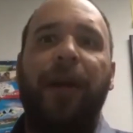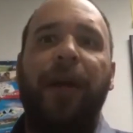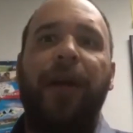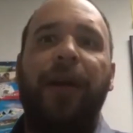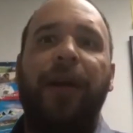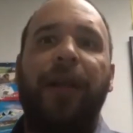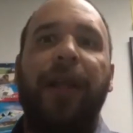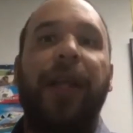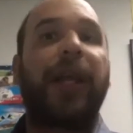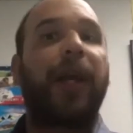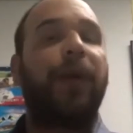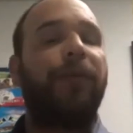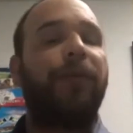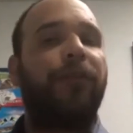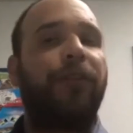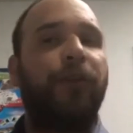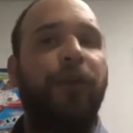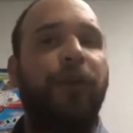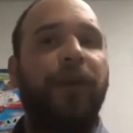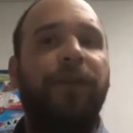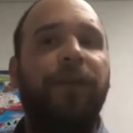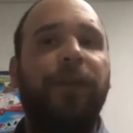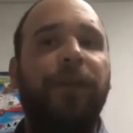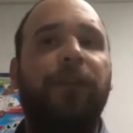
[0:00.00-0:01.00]
cookware. Like I was
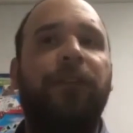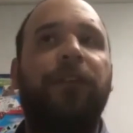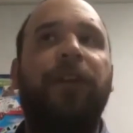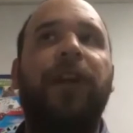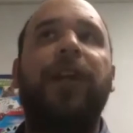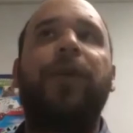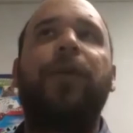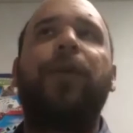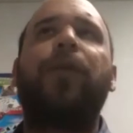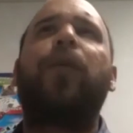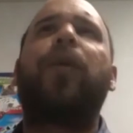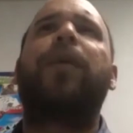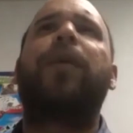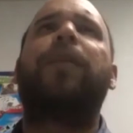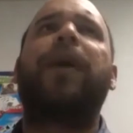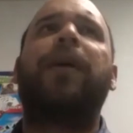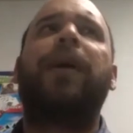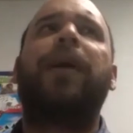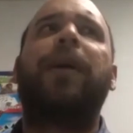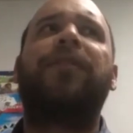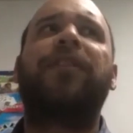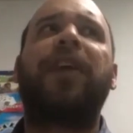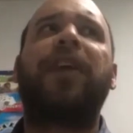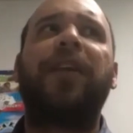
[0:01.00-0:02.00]
doing a field training with one of
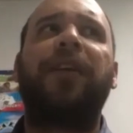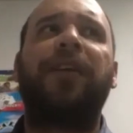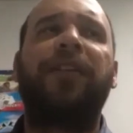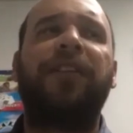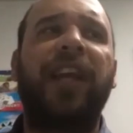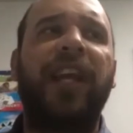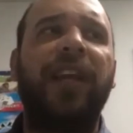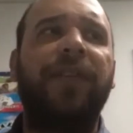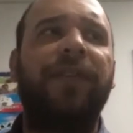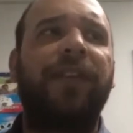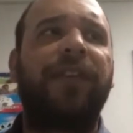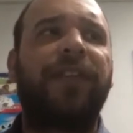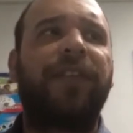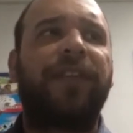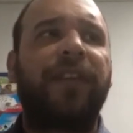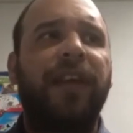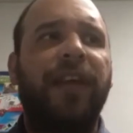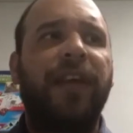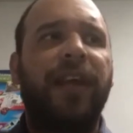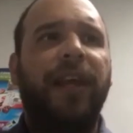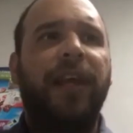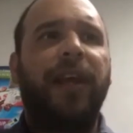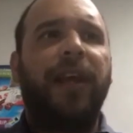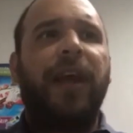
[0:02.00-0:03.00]
my reps, Tyler
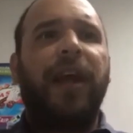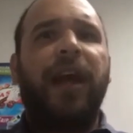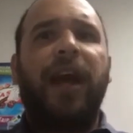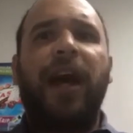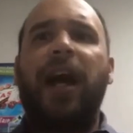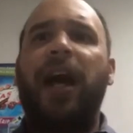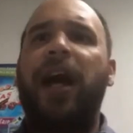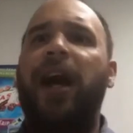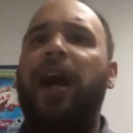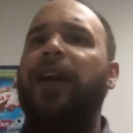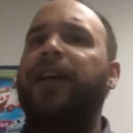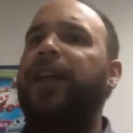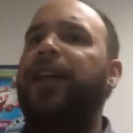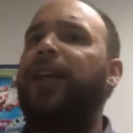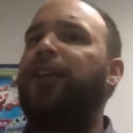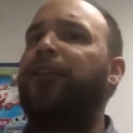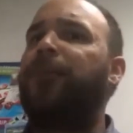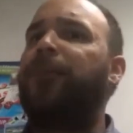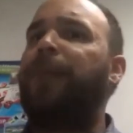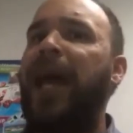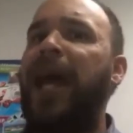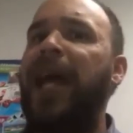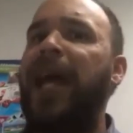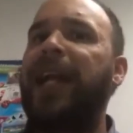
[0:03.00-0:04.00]
Davis,
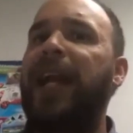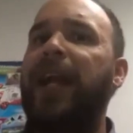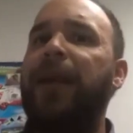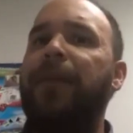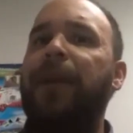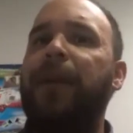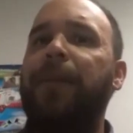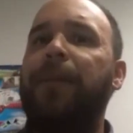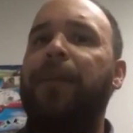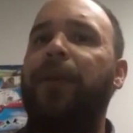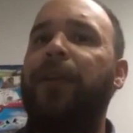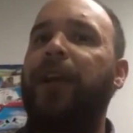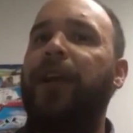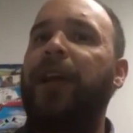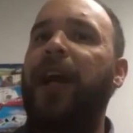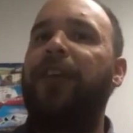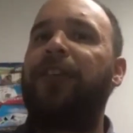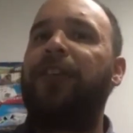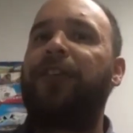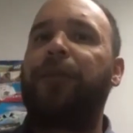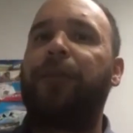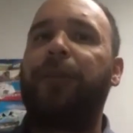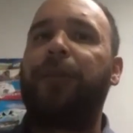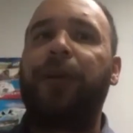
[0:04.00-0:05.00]
years back, and I remember the
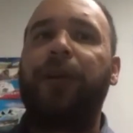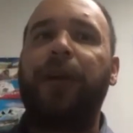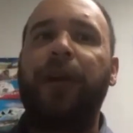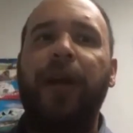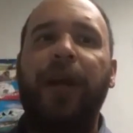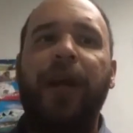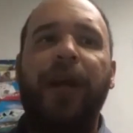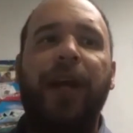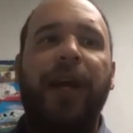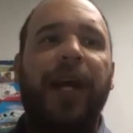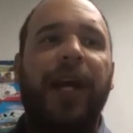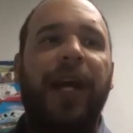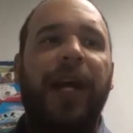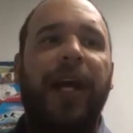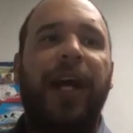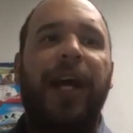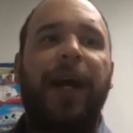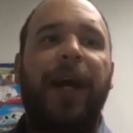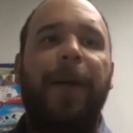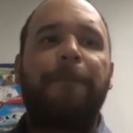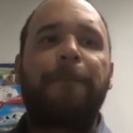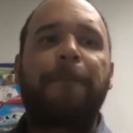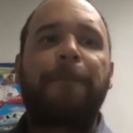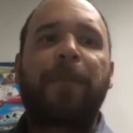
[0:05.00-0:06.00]
customer,
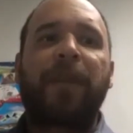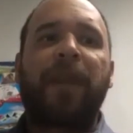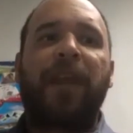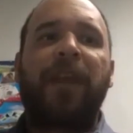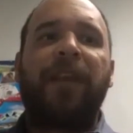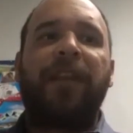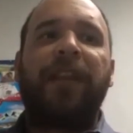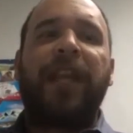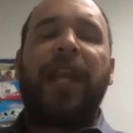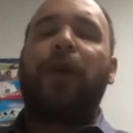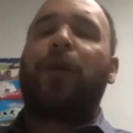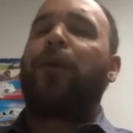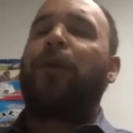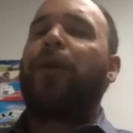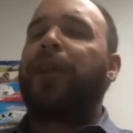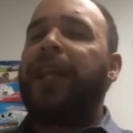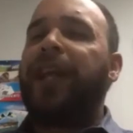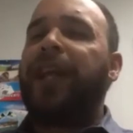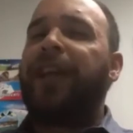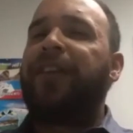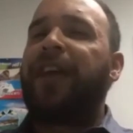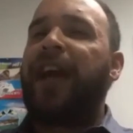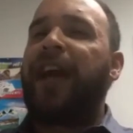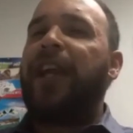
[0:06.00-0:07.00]
they were
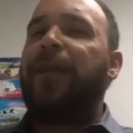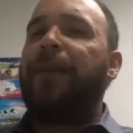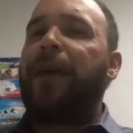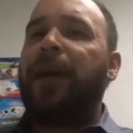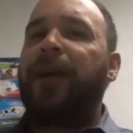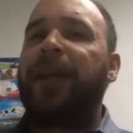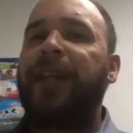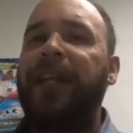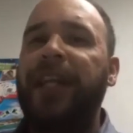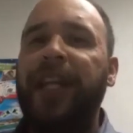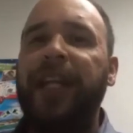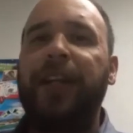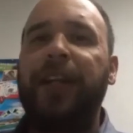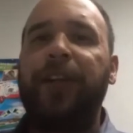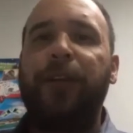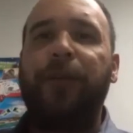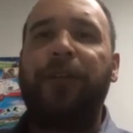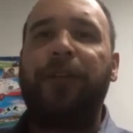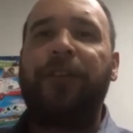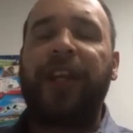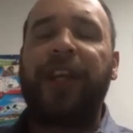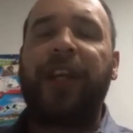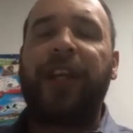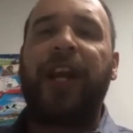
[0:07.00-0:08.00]
really excited about getting a
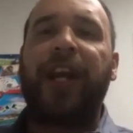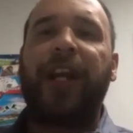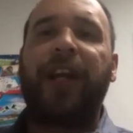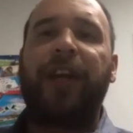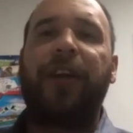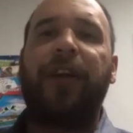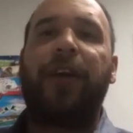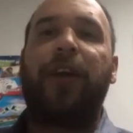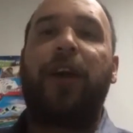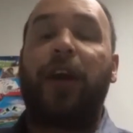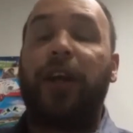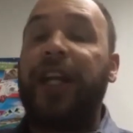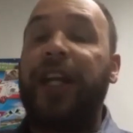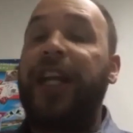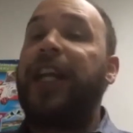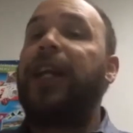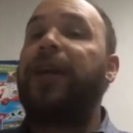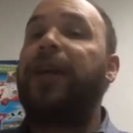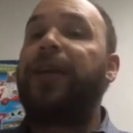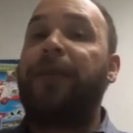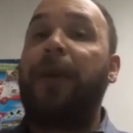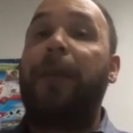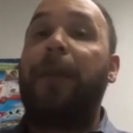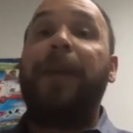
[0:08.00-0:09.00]
new set of Cutco or
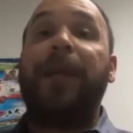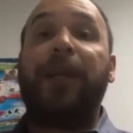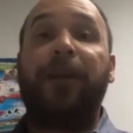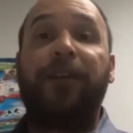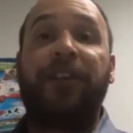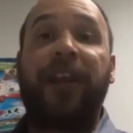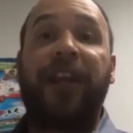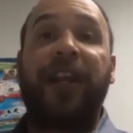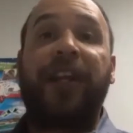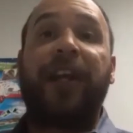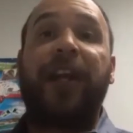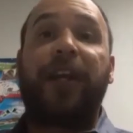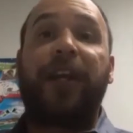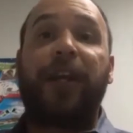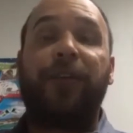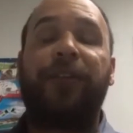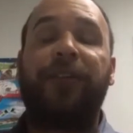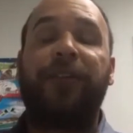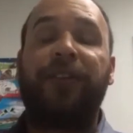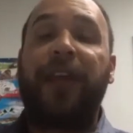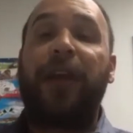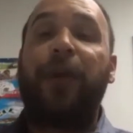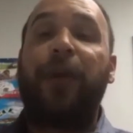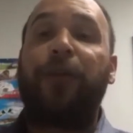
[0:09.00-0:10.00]
getting a bigger set of
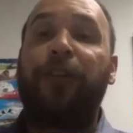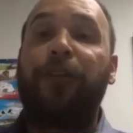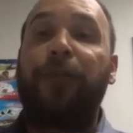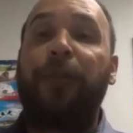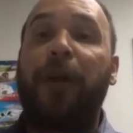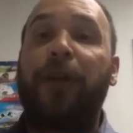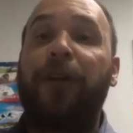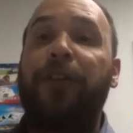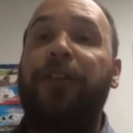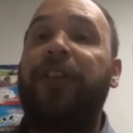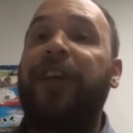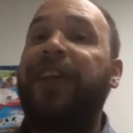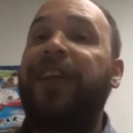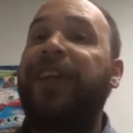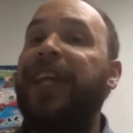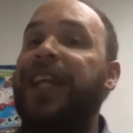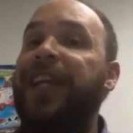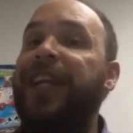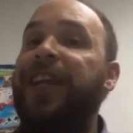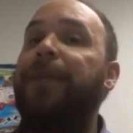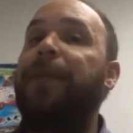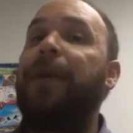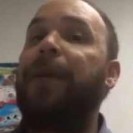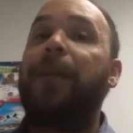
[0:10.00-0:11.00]
Cutcos. They owned a smaller set.
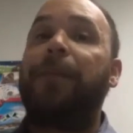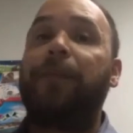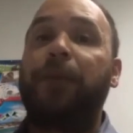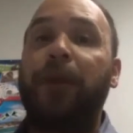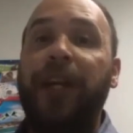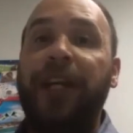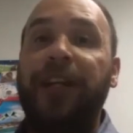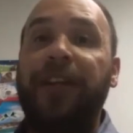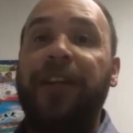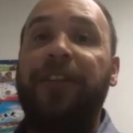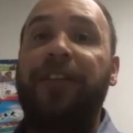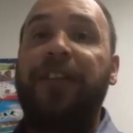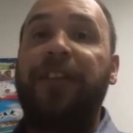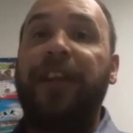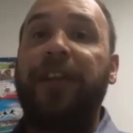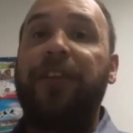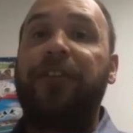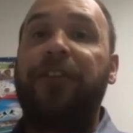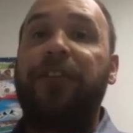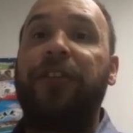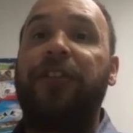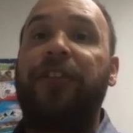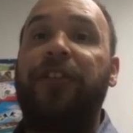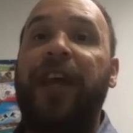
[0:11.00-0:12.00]
They ended up upgrading to the
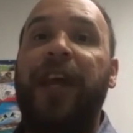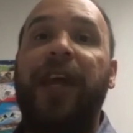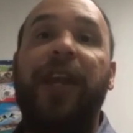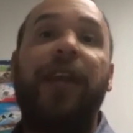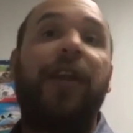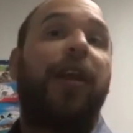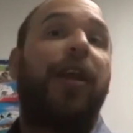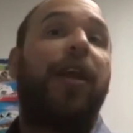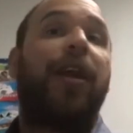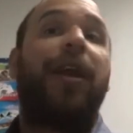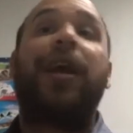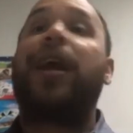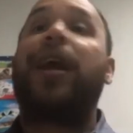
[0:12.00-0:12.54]
signature set.